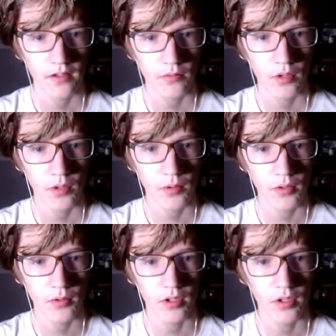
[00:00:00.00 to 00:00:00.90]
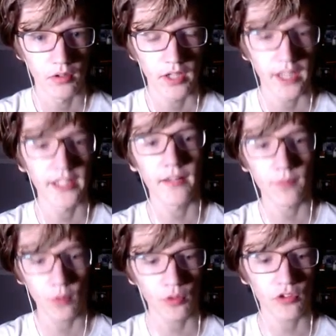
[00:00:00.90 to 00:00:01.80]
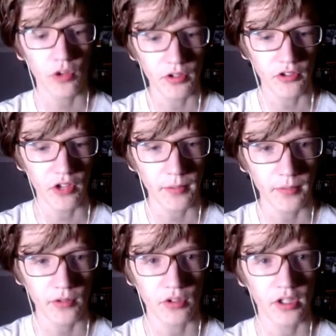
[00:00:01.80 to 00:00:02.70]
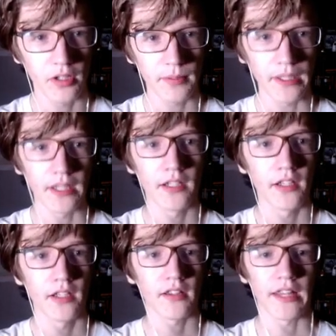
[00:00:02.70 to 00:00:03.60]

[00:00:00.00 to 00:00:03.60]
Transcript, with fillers: Whoa, whoa, whoa. And then, of course, all the zombies are going to be there?